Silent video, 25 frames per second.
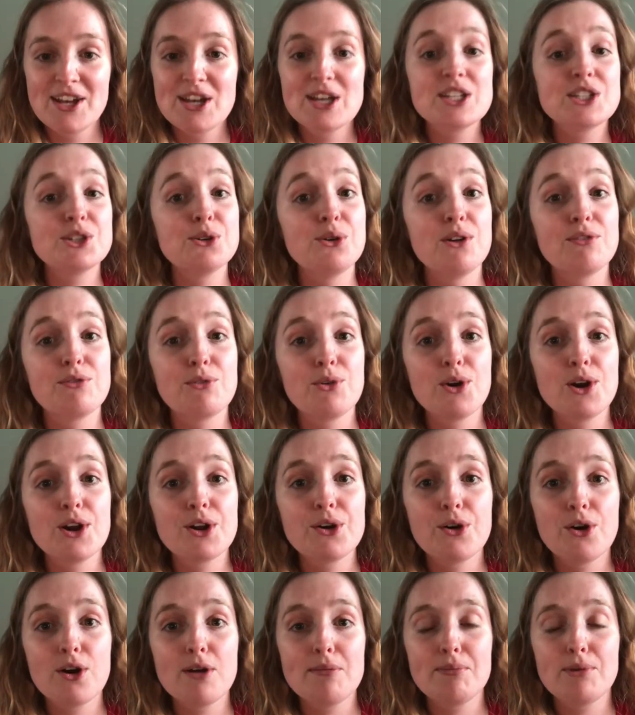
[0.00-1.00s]
So if we're
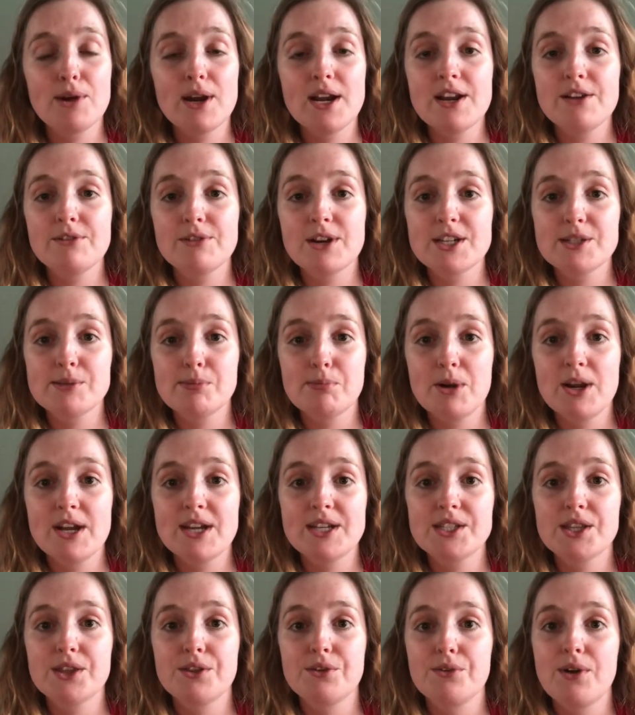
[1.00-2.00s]
incorporating rest
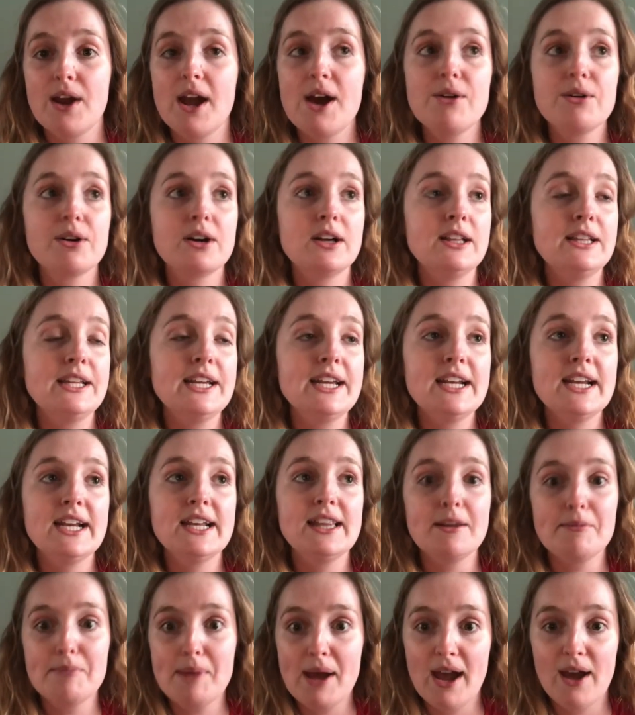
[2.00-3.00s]
breaks throughout cleaning
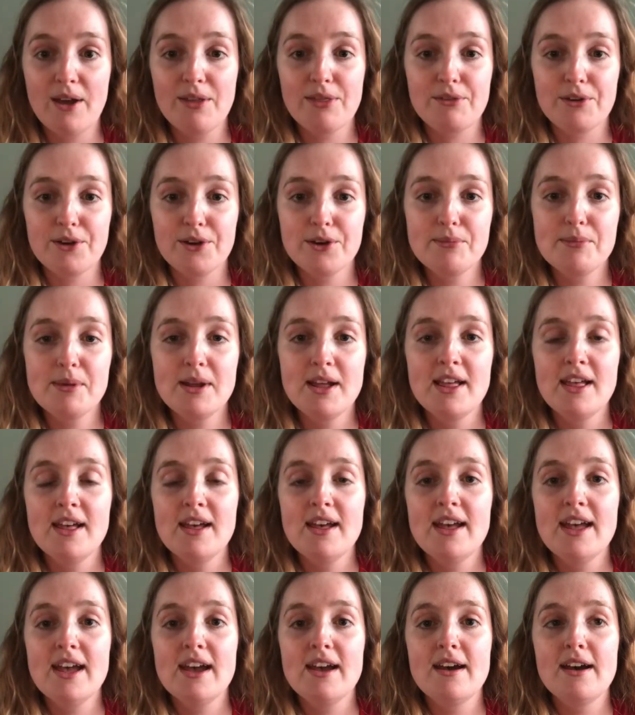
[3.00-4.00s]
the bathroom,
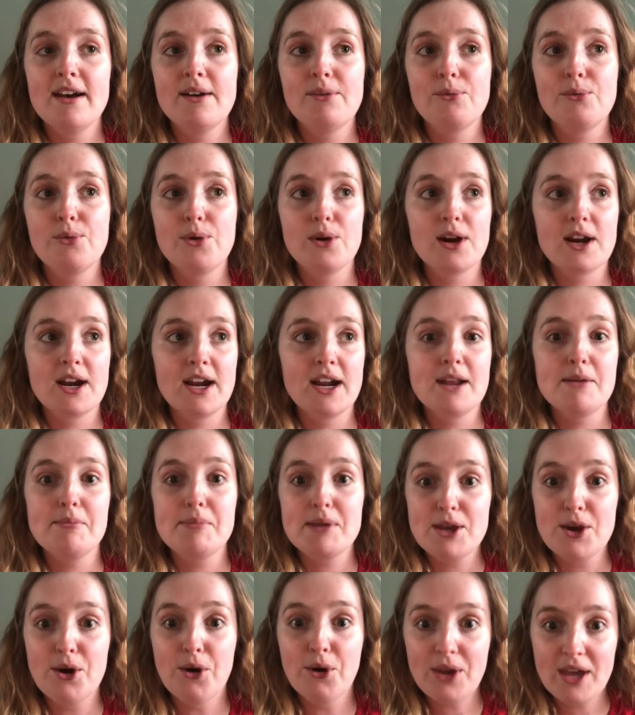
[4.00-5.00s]
we're gonna
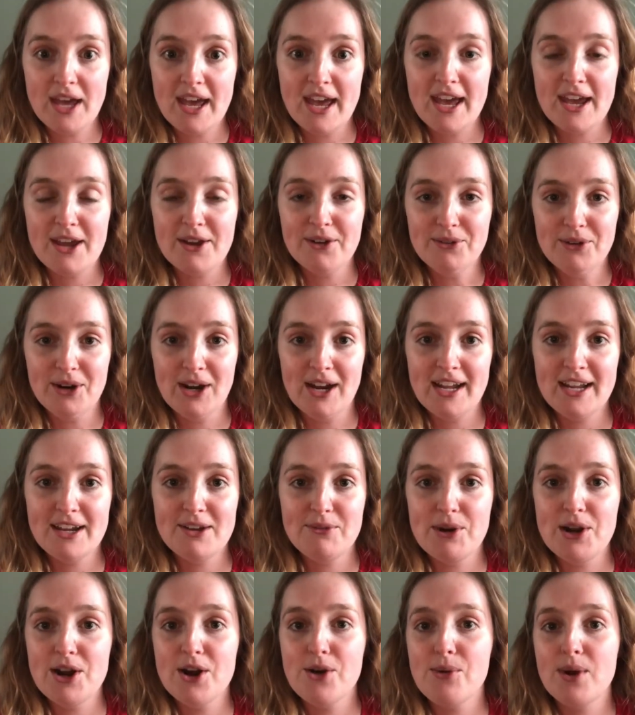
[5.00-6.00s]
be okay, right?
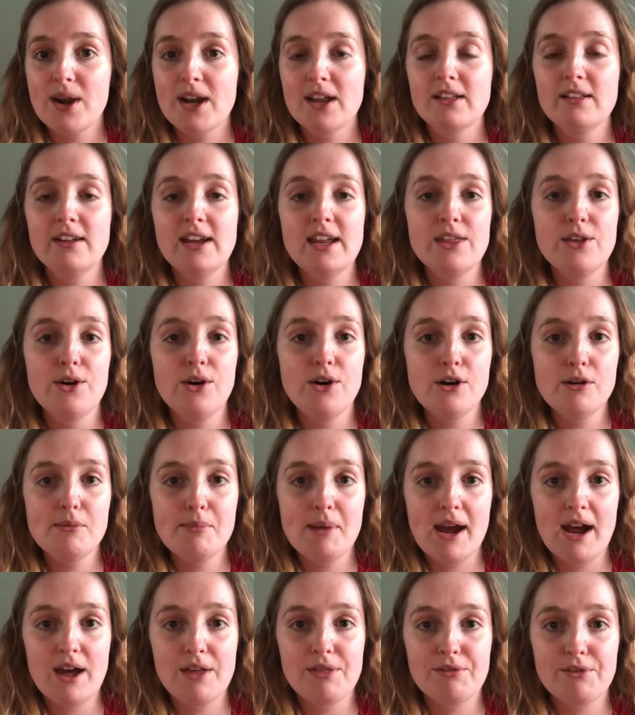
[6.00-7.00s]
We don't wanna clean the whole
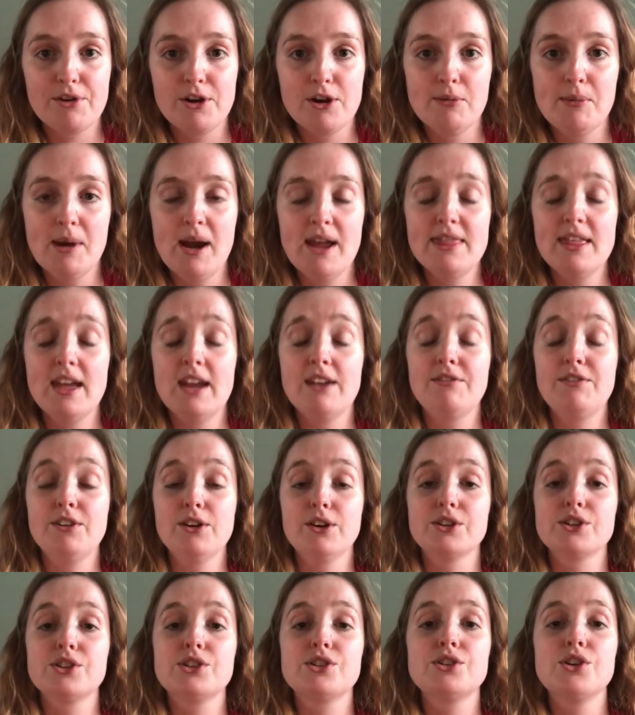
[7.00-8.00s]
bathroom and then
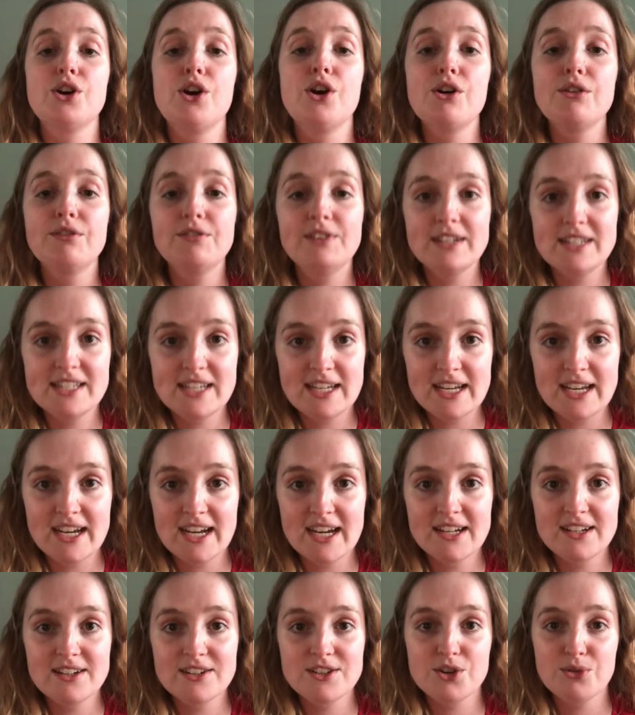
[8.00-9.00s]
feel so
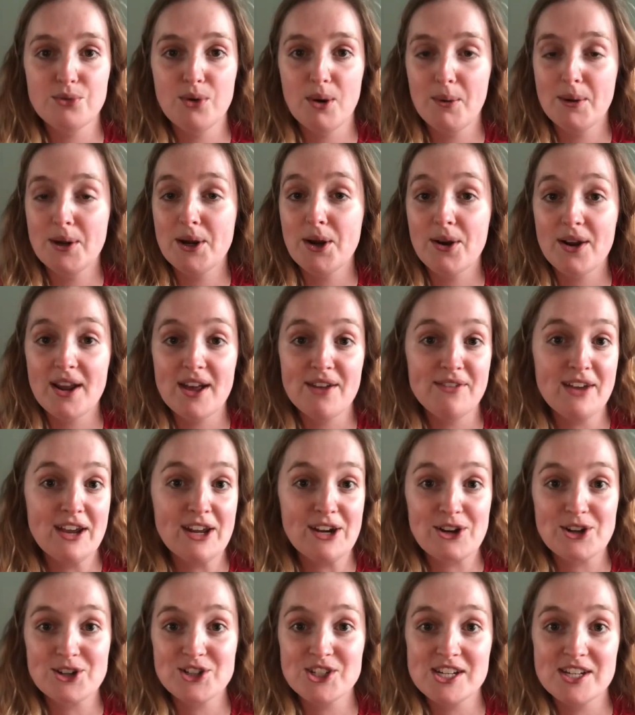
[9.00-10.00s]
fatigued to where we don't have
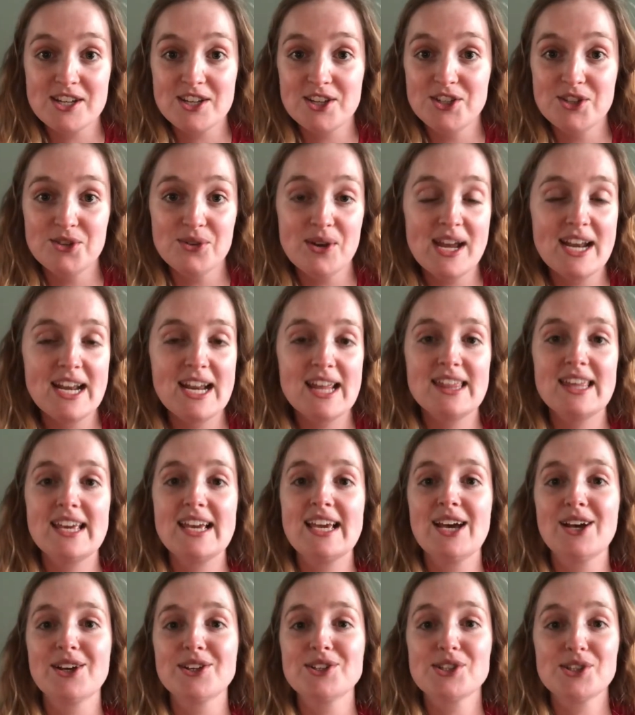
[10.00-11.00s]
energy to do anything
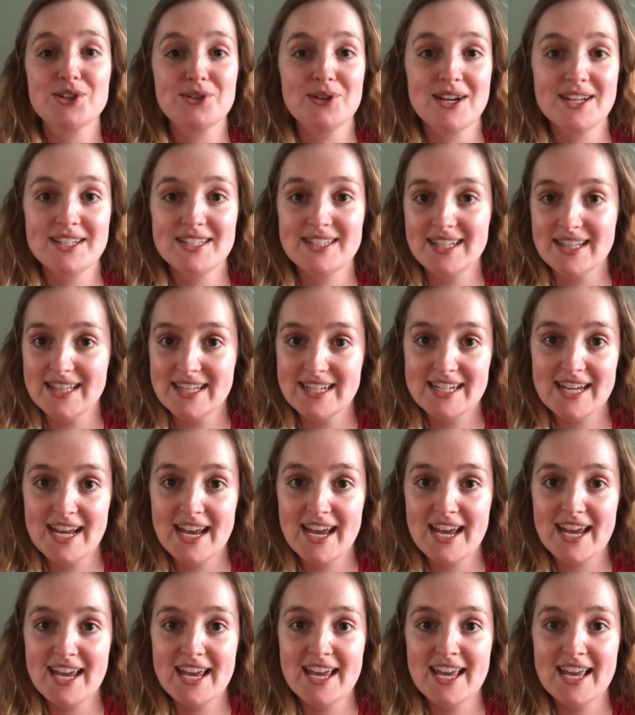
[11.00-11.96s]
else the rest of the day.